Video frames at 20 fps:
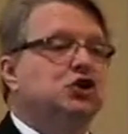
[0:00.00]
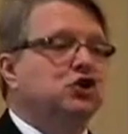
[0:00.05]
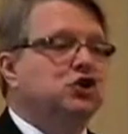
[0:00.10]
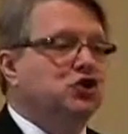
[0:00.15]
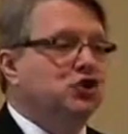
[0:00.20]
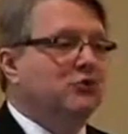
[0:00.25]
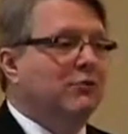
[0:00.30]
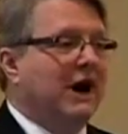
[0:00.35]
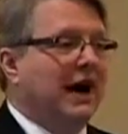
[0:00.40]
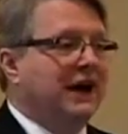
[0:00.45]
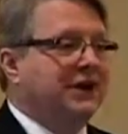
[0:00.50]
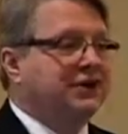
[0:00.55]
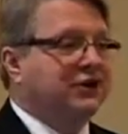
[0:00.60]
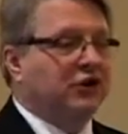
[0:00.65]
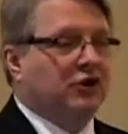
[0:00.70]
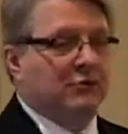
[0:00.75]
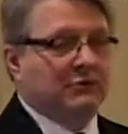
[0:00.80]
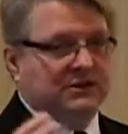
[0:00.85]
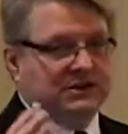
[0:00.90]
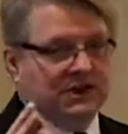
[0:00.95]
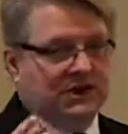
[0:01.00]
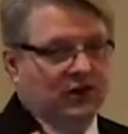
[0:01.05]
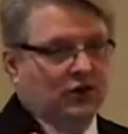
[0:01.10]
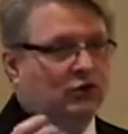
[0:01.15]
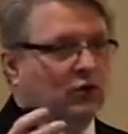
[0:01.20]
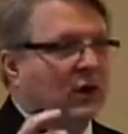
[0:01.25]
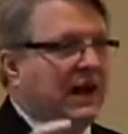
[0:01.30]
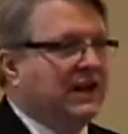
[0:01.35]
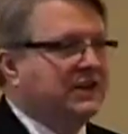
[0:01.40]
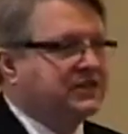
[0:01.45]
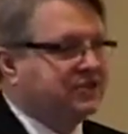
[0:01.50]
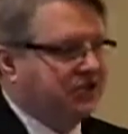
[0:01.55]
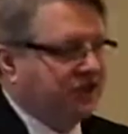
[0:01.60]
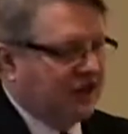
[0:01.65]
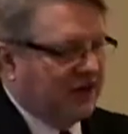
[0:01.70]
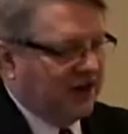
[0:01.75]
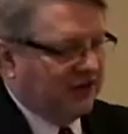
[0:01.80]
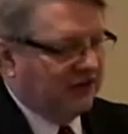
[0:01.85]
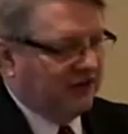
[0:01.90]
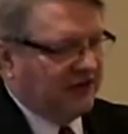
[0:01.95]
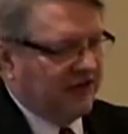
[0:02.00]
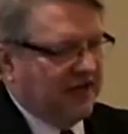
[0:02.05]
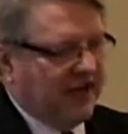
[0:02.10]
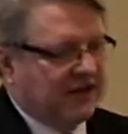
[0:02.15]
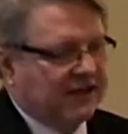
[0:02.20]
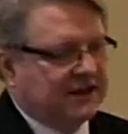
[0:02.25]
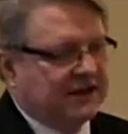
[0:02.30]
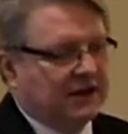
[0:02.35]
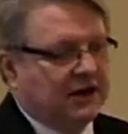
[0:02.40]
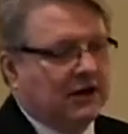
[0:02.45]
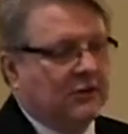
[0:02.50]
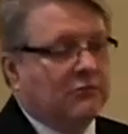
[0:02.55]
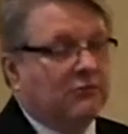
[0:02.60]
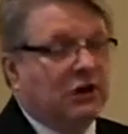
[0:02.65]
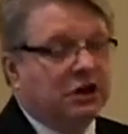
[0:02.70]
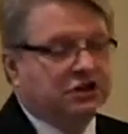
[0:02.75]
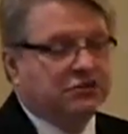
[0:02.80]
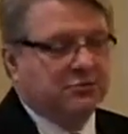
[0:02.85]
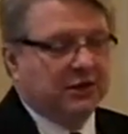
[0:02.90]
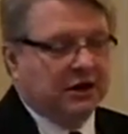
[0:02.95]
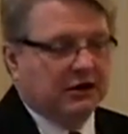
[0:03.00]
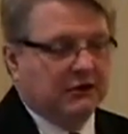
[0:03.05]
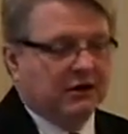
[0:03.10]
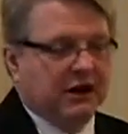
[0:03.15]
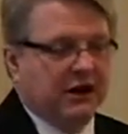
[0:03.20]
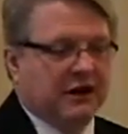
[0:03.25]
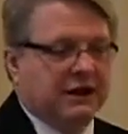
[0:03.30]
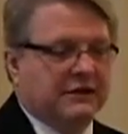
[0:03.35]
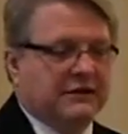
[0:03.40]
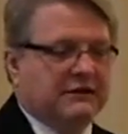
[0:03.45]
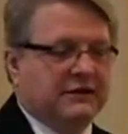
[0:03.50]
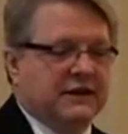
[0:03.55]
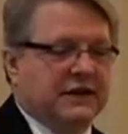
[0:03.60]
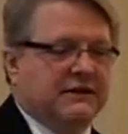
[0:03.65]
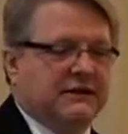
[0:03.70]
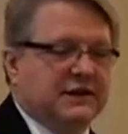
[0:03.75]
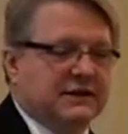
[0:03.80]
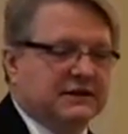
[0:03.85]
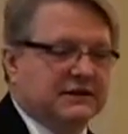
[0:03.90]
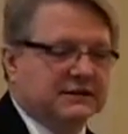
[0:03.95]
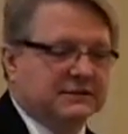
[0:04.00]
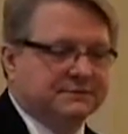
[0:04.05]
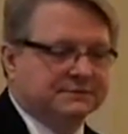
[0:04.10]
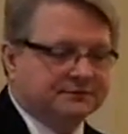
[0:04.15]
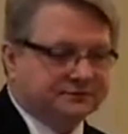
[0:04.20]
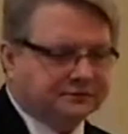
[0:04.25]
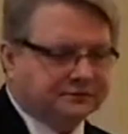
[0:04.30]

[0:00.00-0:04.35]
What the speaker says: to my terms. Ron's going to cover that much better than this.